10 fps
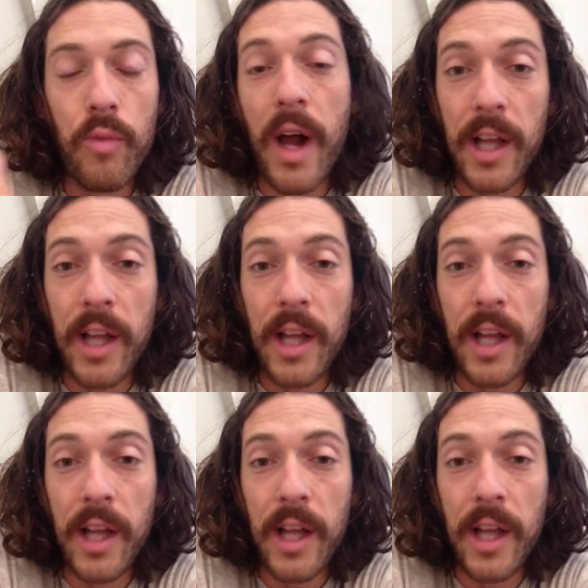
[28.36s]
climbing
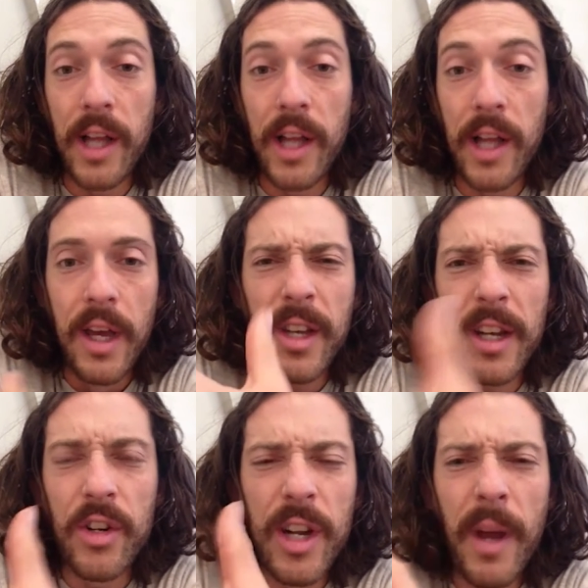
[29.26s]
and just kind of create
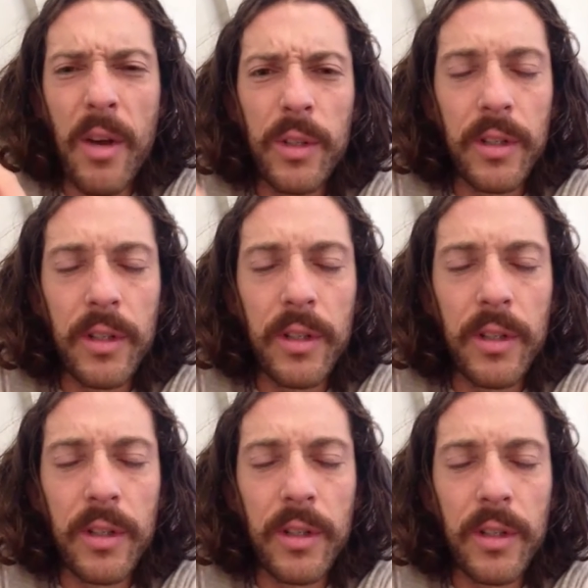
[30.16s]
my own little
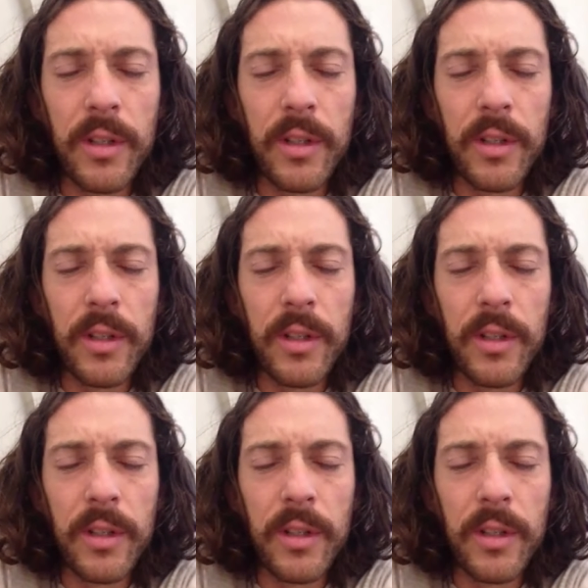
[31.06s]
style,